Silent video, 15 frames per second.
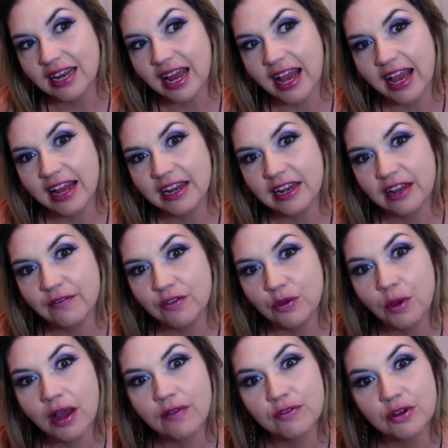and if you
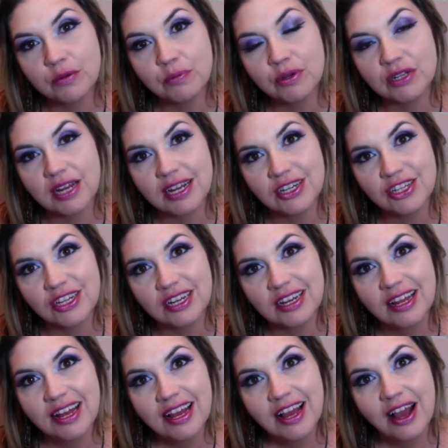have good protection
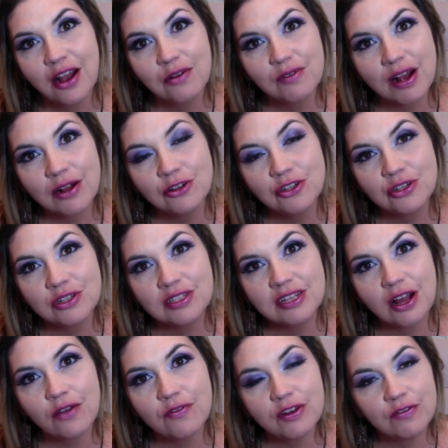around
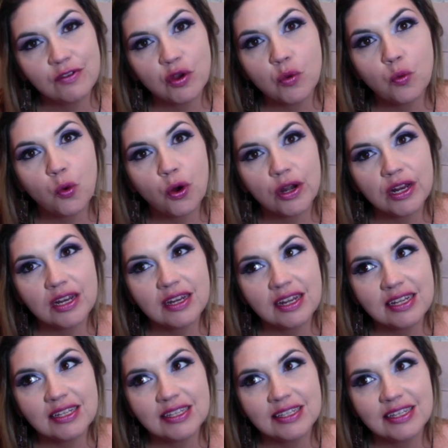yourself, and if you're warded
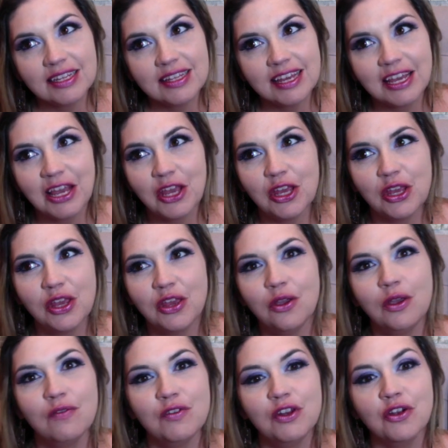nicely,
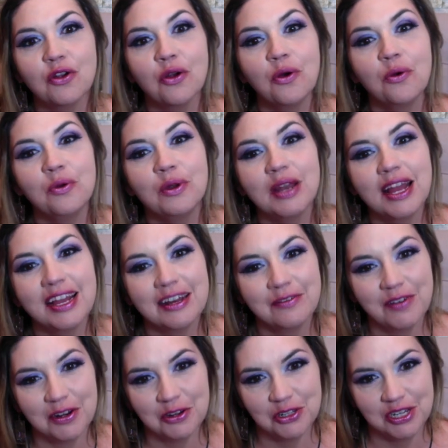even your own negative
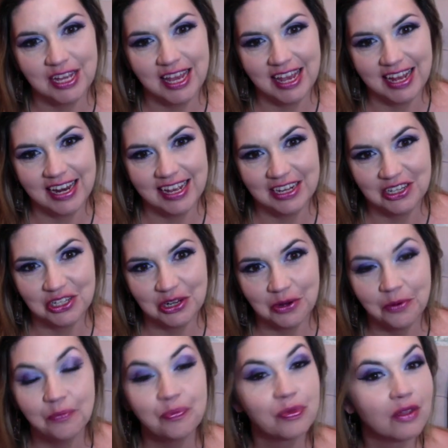energy can't hit
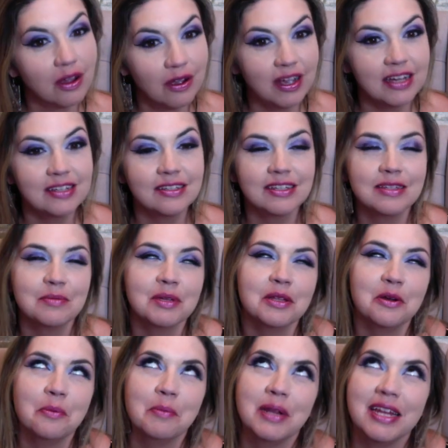you. Okay, so that's my
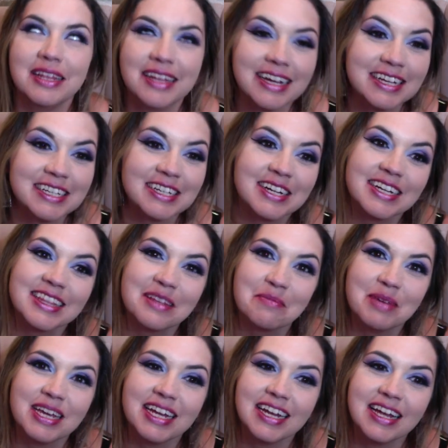little mini lecture at the
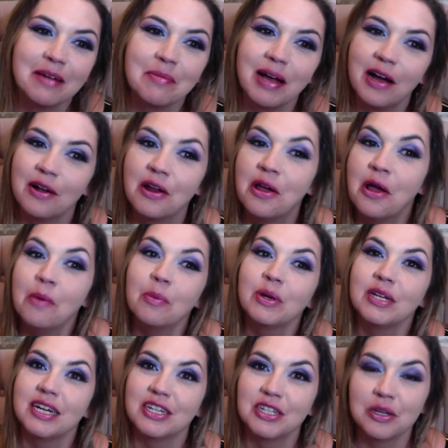beginning about
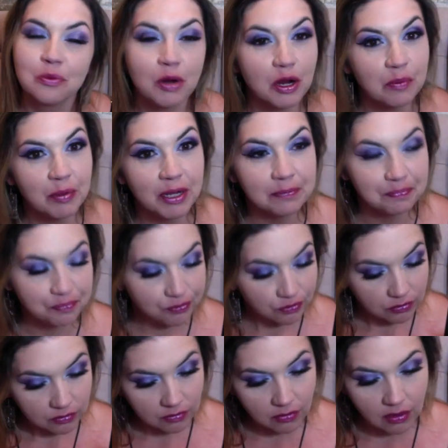protection work. But
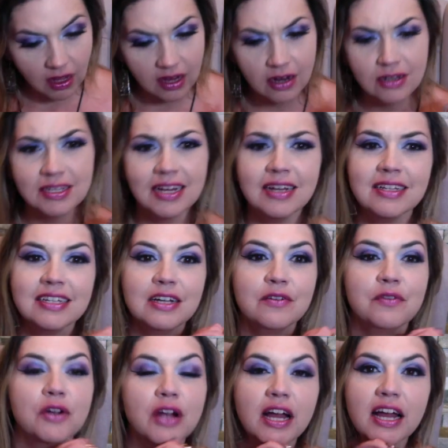here's how to tell if
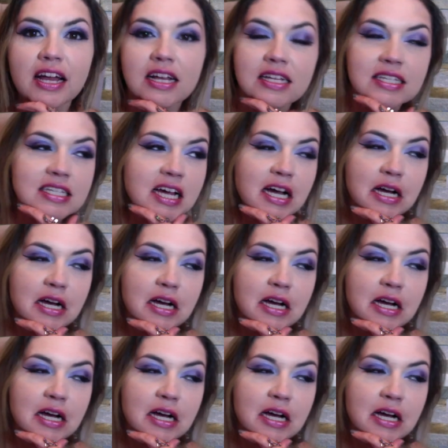you're hexed.